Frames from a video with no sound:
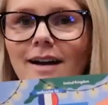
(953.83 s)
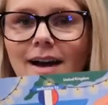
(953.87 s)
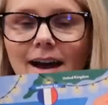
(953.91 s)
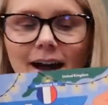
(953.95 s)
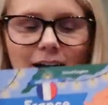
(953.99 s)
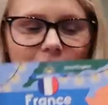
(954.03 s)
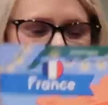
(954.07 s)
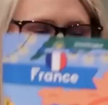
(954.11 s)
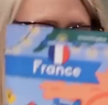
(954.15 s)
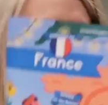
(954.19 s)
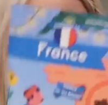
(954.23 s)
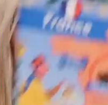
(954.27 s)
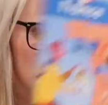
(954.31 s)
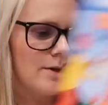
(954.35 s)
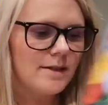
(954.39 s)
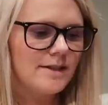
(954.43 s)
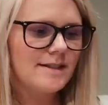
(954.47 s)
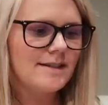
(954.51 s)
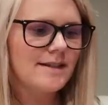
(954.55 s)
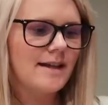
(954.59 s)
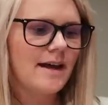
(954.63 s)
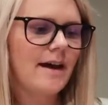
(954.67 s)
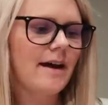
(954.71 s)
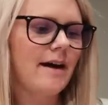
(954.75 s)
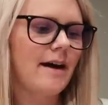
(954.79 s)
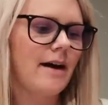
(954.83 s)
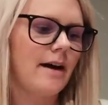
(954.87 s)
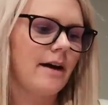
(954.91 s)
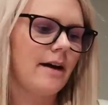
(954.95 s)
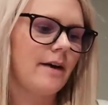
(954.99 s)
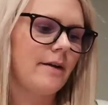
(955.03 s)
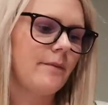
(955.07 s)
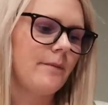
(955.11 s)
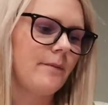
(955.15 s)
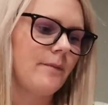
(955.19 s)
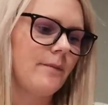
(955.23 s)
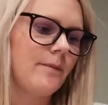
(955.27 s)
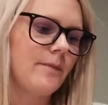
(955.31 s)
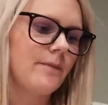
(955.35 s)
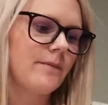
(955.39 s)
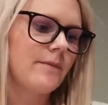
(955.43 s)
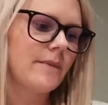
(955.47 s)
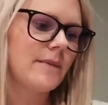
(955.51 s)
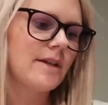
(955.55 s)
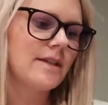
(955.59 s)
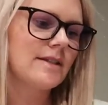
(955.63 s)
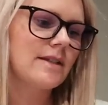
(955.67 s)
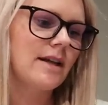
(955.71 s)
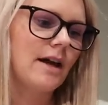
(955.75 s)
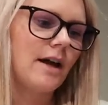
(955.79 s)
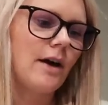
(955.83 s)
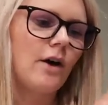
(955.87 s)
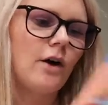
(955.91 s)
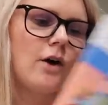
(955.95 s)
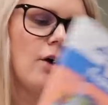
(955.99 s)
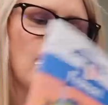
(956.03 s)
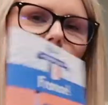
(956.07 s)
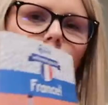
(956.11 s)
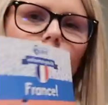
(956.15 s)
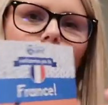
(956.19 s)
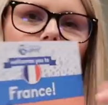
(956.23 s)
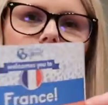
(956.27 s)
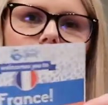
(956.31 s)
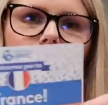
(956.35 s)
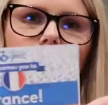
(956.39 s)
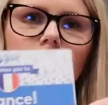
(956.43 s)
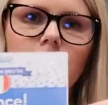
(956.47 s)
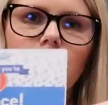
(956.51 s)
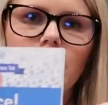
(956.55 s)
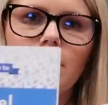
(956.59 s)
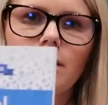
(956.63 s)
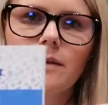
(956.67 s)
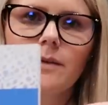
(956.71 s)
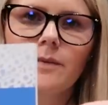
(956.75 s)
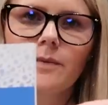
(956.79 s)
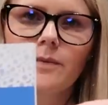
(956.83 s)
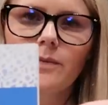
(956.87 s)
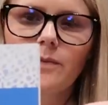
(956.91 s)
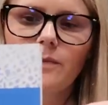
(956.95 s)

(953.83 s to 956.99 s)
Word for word: How cool is that? It's got a whole book.